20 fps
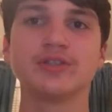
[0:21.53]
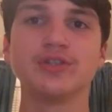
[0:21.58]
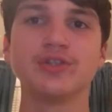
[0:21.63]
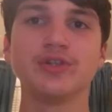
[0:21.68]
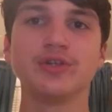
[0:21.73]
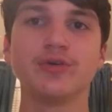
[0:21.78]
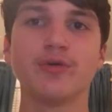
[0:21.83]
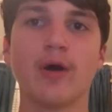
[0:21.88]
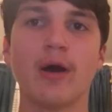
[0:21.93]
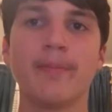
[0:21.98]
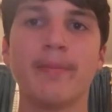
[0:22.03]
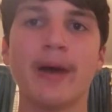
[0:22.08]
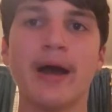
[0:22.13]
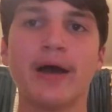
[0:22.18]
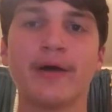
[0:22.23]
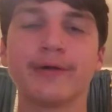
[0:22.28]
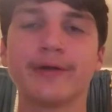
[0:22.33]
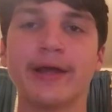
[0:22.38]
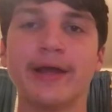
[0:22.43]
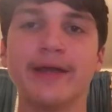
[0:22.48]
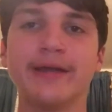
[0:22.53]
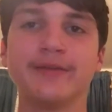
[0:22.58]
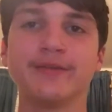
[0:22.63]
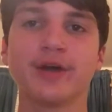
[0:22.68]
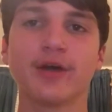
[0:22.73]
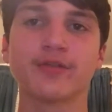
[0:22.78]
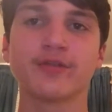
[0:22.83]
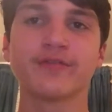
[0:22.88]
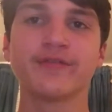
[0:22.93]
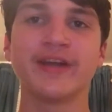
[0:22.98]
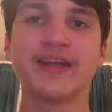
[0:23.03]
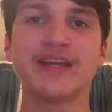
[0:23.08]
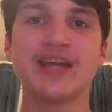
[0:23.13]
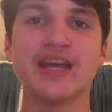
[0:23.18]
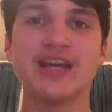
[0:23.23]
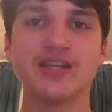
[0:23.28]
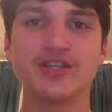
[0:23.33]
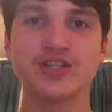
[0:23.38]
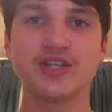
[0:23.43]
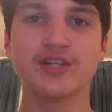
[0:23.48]
to you about another
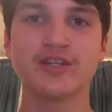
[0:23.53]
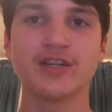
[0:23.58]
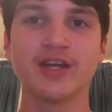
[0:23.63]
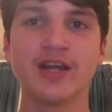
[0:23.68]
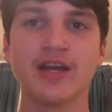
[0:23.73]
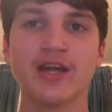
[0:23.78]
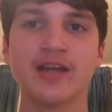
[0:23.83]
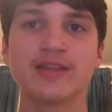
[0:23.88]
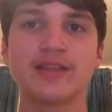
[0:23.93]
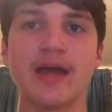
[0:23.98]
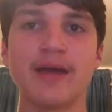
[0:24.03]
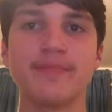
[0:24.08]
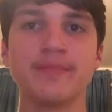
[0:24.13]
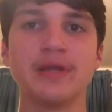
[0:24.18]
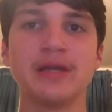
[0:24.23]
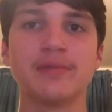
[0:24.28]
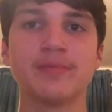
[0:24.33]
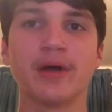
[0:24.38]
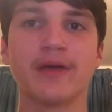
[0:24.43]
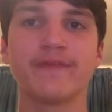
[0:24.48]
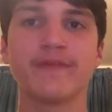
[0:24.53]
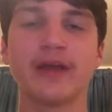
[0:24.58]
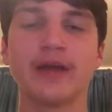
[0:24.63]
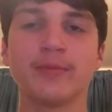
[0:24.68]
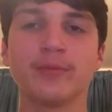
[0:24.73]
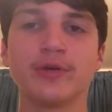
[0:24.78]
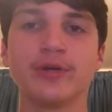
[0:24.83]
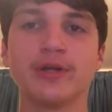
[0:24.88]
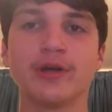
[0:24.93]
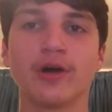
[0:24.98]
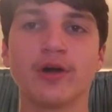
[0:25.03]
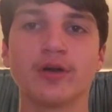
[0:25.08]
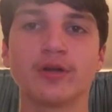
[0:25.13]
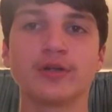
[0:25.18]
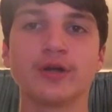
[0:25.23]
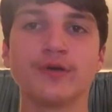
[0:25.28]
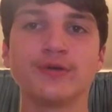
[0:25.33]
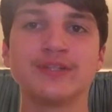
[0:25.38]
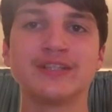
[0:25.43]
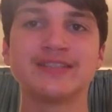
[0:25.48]
vacation that me and my family are
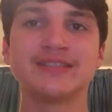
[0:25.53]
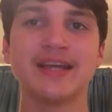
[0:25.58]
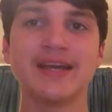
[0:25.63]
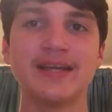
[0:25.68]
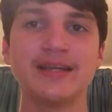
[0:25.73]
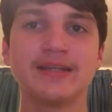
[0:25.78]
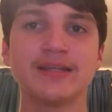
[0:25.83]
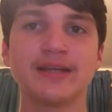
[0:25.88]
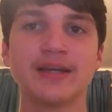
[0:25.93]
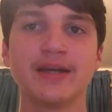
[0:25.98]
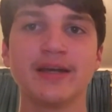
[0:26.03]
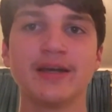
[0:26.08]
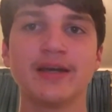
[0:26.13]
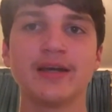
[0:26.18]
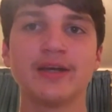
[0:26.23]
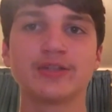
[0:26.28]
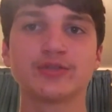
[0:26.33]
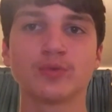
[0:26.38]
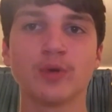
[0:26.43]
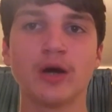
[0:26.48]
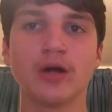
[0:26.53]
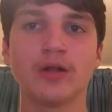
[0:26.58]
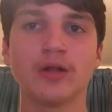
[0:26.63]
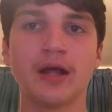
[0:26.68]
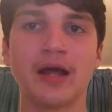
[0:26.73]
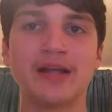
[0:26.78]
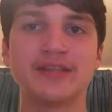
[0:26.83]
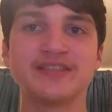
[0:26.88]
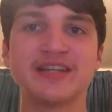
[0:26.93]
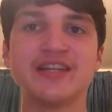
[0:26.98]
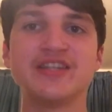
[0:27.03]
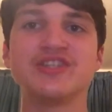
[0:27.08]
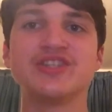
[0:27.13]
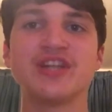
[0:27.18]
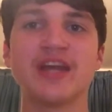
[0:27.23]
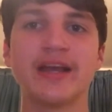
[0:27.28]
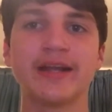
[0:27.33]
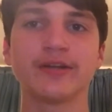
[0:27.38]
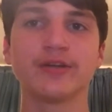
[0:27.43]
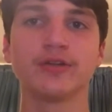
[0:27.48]
going to take, as well as a
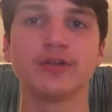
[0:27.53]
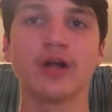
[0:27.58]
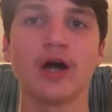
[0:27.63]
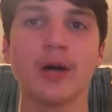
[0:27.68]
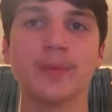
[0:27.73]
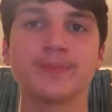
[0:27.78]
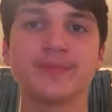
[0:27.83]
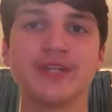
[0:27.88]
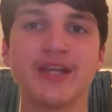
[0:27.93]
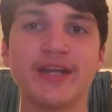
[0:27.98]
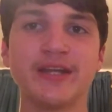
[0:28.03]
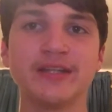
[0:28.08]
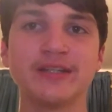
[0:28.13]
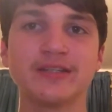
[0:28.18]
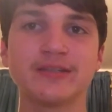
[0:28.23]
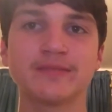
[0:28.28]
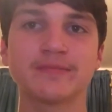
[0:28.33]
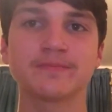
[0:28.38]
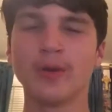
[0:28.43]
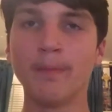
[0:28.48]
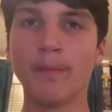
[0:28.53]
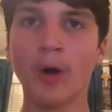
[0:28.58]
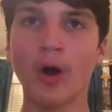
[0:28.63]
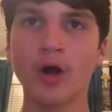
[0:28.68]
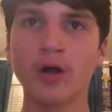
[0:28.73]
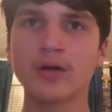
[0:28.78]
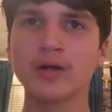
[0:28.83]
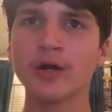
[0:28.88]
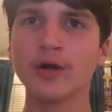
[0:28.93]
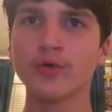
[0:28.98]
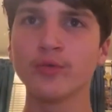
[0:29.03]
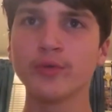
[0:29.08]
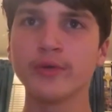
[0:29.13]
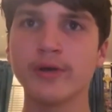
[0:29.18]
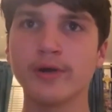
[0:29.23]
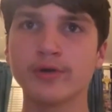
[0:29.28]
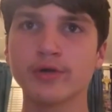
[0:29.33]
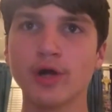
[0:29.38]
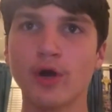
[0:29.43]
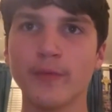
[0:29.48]
channel update. Tomorrow
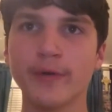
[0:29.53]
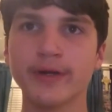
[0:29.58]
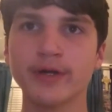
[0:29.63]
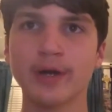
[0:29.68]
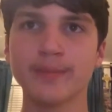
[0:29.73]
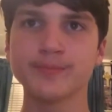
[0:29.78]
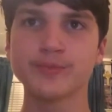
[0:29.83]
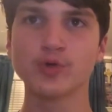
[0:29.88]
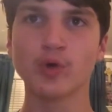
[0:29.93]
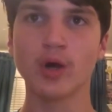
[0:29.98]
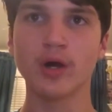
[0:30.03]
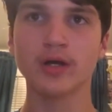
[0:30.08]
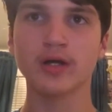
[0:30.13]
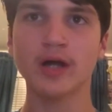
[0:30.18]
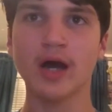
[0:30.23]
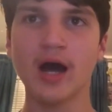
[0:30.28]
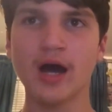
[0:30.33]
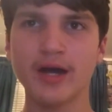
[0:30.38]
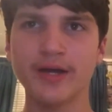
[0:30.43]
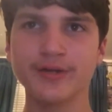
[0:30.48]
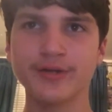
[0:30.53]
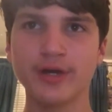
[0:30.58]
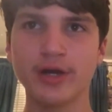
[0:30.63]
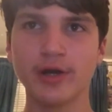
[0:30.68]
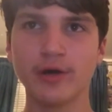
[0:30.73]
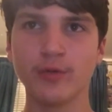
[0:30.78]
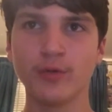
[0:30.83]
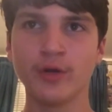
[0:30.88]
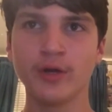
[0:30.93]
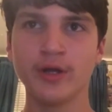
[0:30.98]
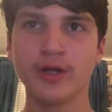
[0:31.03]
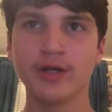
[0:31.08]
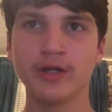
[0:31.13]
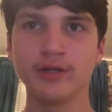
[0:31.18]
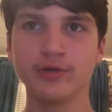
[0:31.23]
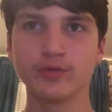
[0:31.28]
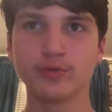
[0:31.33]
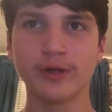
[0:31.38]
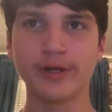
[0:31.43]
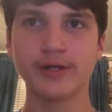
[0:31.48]
we are going up to our condo
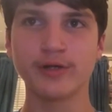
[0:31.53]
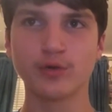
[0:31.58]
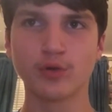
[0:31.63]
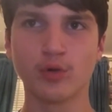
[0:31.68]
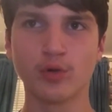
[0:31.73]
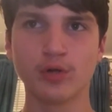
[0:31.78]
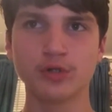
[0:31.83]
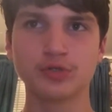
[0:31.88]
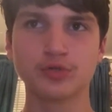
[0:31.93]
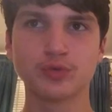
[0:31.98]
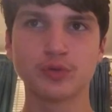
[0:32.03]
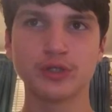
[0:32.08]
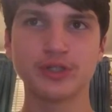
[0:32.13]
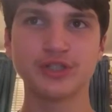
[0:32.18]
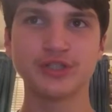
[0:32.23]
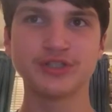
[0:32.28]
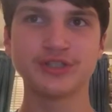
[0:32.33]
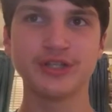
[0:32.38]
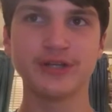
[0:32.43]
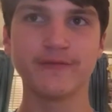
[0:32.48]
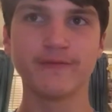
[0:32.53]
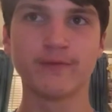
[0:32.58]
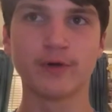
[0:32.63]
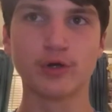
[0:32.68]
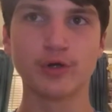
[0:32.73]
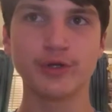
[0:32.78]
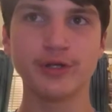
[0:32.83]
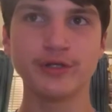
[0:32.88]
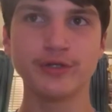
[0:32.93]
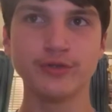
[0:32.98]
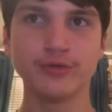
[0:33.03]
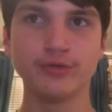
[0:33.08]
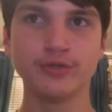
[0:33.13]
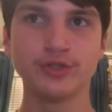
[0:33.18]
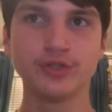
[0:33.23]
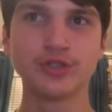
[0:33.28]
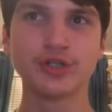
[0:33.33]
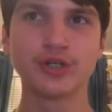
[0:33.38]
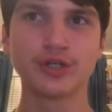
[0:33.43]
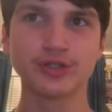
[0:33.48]
in Great Gorge, which is in Vernon, New
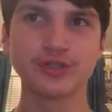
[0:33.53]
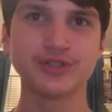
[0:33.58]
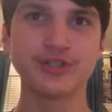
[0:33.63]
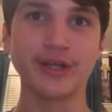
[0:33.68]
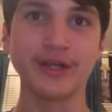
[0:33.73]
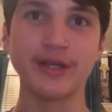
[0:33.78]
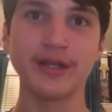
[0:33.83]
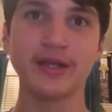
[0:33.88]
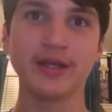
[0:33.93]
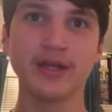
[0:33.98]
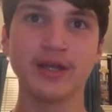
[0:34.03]
Jersey.